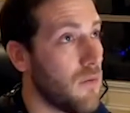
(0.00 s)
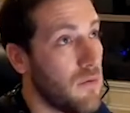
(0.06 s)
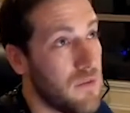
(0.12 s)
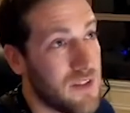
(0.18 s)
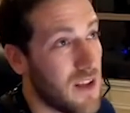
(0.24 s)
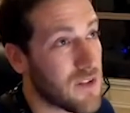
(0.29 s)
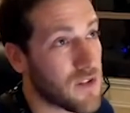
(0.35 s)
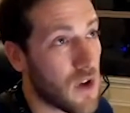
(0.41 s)

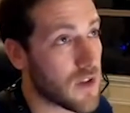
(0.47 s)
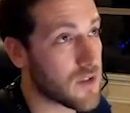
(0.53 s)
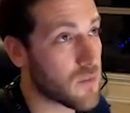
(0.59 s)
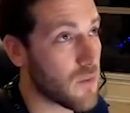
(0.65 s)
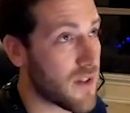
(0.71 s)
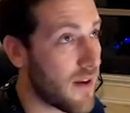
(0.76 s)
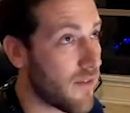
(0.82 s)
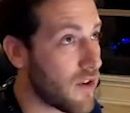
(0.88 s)
It sounds
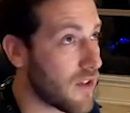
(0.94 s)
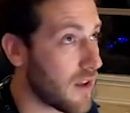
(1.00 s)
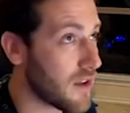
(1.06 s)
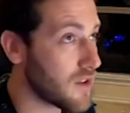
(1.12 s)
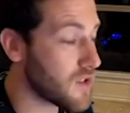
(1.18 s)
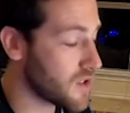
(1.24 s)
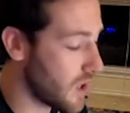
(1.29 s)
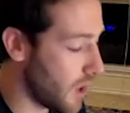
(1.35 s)
awesome with everything.
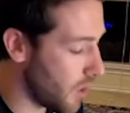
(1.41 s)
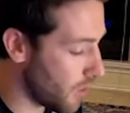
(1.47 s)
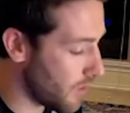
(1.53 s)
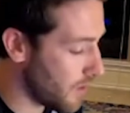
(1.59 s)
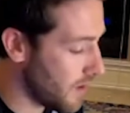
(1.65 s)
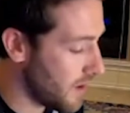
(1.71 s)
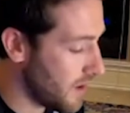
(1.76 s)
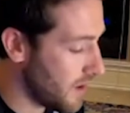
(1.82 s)

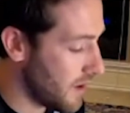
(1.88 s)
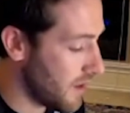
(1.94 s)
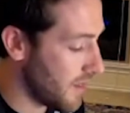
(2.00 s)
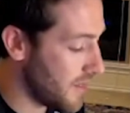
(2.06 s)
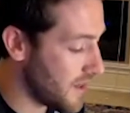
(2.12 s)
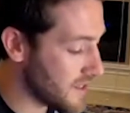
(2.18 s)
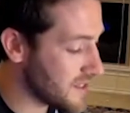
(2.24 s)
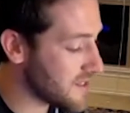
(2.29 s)
So
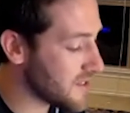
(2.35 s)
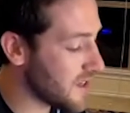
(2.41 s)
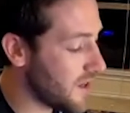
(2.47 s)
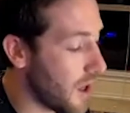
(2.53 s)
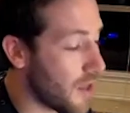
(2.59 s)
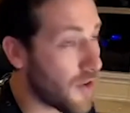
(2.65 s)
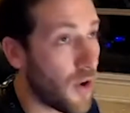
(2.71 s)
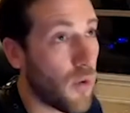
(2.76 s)
this is
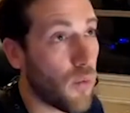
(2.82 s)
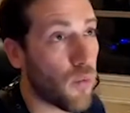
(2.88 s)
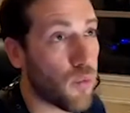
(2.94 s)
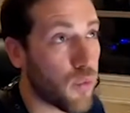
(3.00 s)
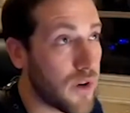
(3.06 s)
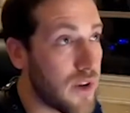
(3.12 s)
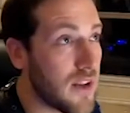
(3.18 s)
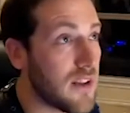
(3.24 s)
another
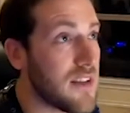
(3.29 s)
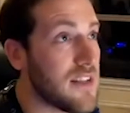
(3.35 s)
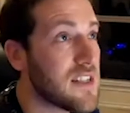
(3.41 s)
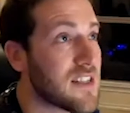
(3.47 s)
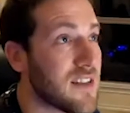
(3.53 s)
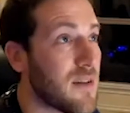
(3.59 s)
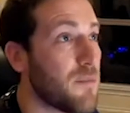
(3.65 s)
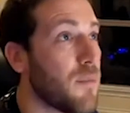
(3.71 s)
really
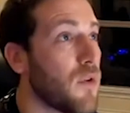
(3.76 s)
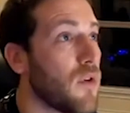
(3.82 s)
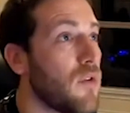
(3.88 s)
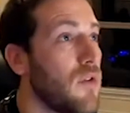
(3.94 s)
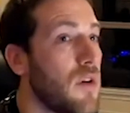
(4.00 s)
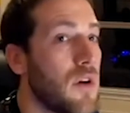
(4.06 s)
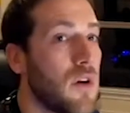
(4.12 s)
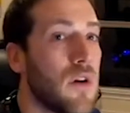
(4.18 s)

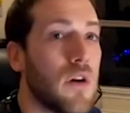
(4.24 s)
simple,